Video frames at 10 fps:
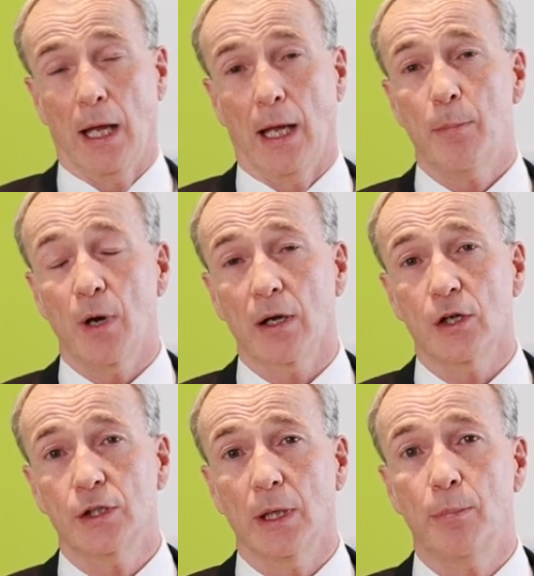a
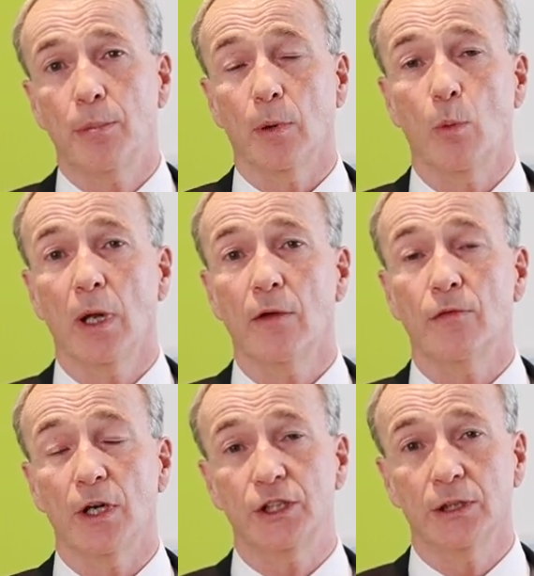partnership
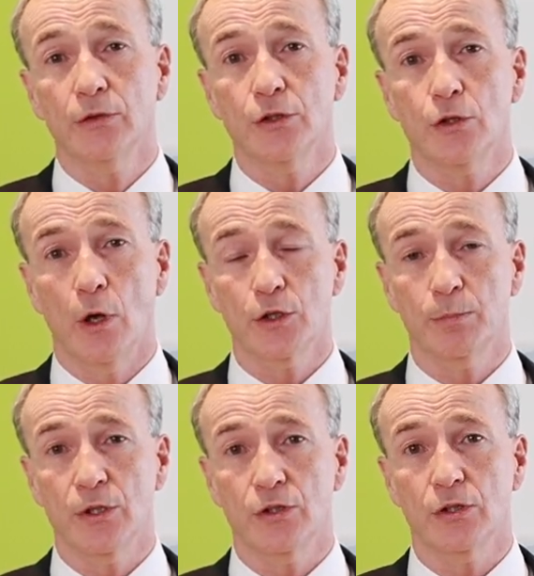with a children's
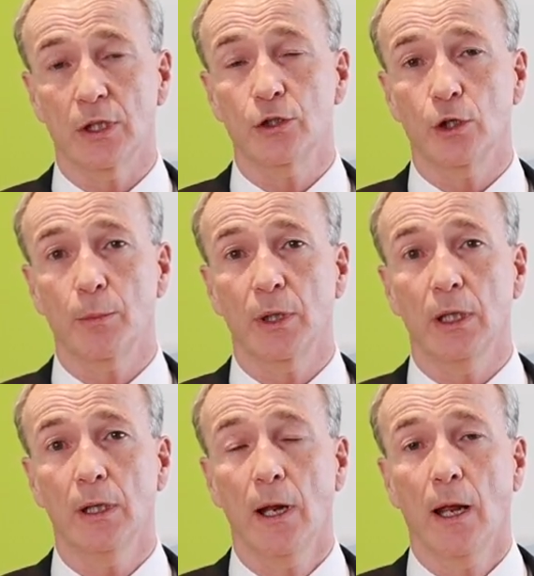hospice in
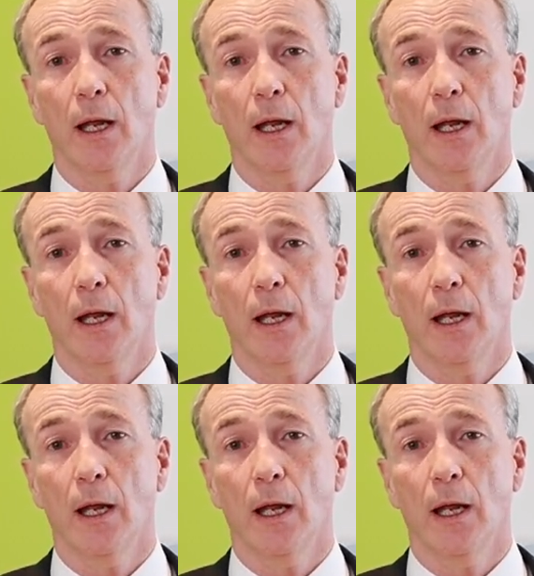Germany,